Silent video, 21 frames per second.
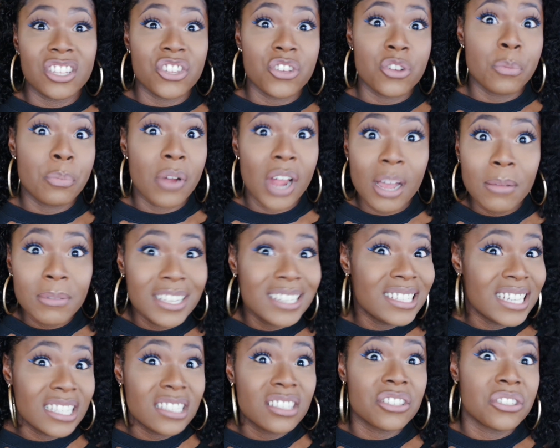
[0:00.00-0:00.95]
You're probably
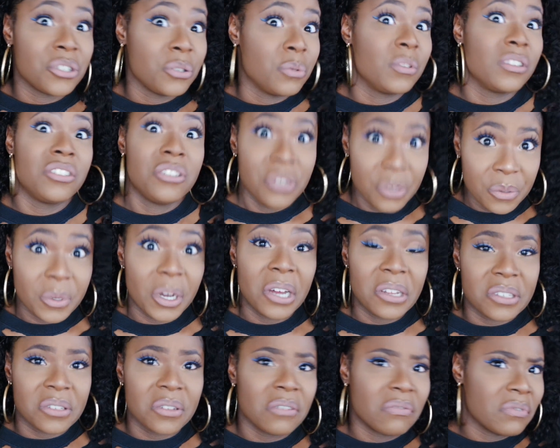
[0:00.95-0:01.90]
addicted to it too.
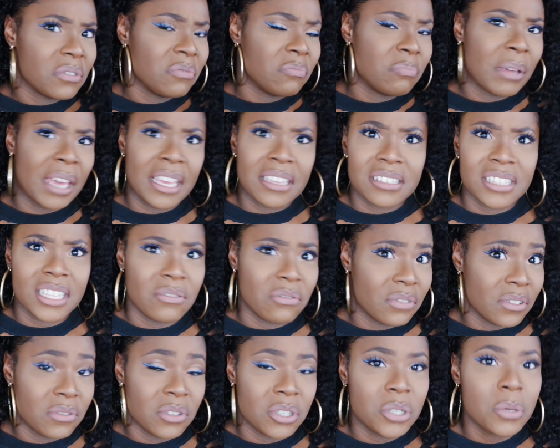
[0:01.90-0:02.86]
Also, if you pass
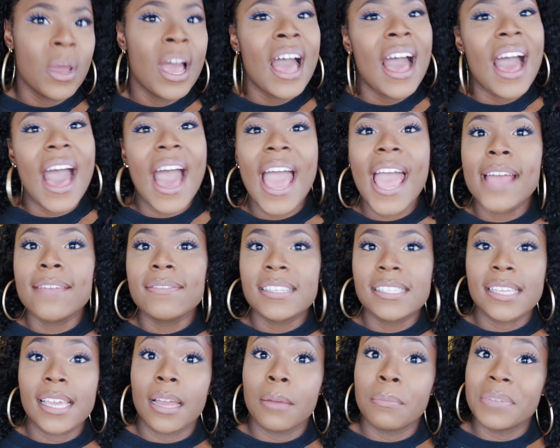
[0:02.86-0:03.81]
level 52, I have
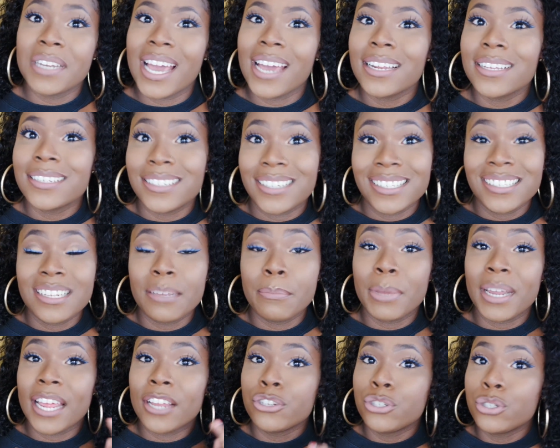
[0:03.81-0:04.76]
to say I'm not
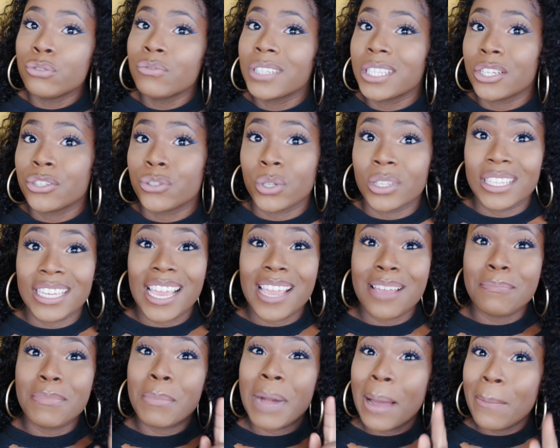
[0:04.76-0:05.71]
addicted, but I do really enjoy the
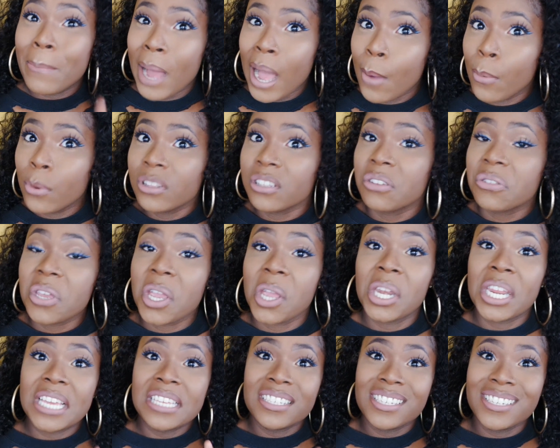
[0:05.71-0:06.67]
game. My mom, on the other
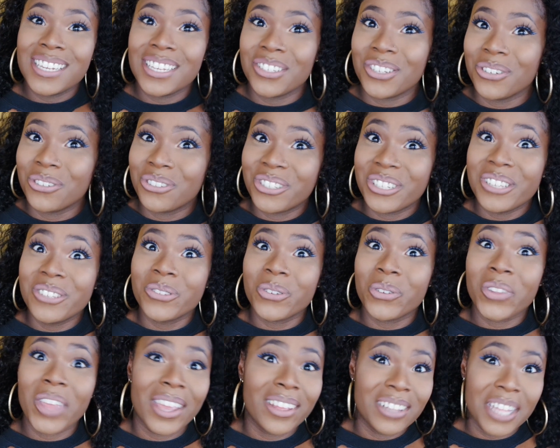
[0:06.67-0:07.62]
hand, is addicted. She's
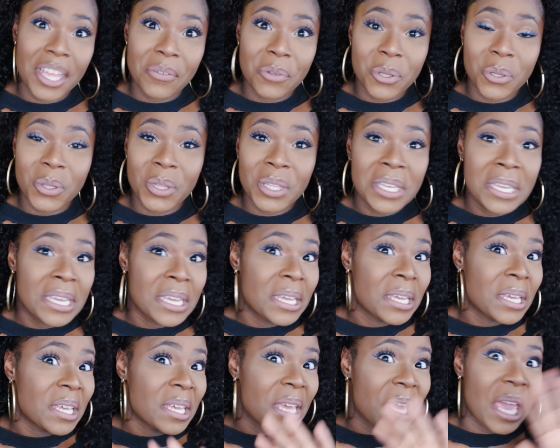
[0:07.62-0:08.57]
on like level
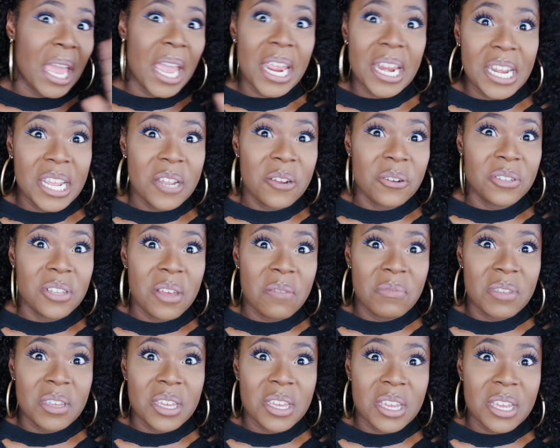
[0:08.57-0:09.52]
80 or
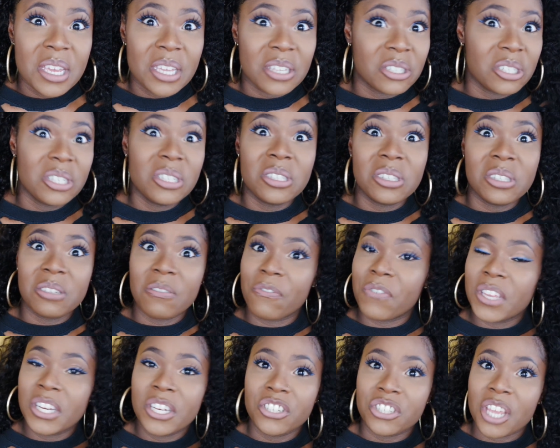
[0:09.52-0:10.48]
something, and she's
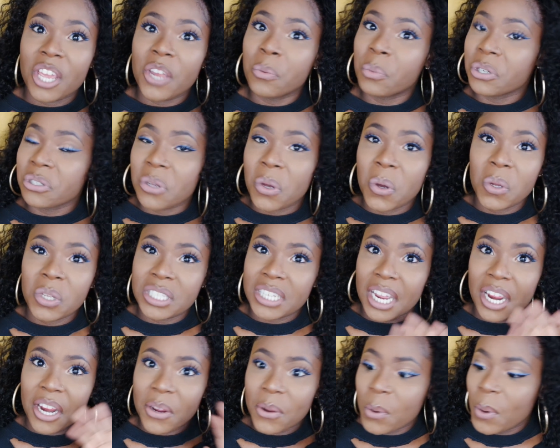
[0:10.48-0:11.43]
finished Edward's whole
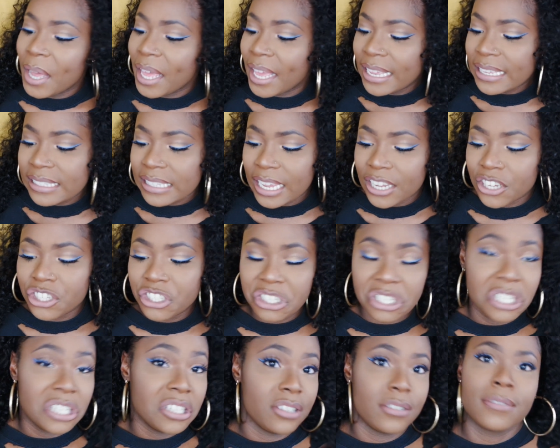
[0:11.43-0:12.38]
entire quest. Like
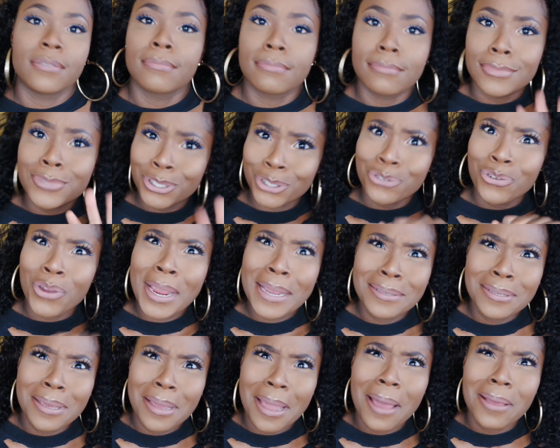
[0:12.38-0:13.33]
she's
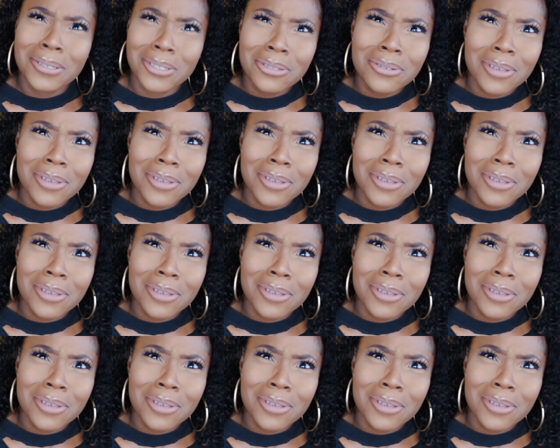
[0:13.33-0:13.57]
crazy.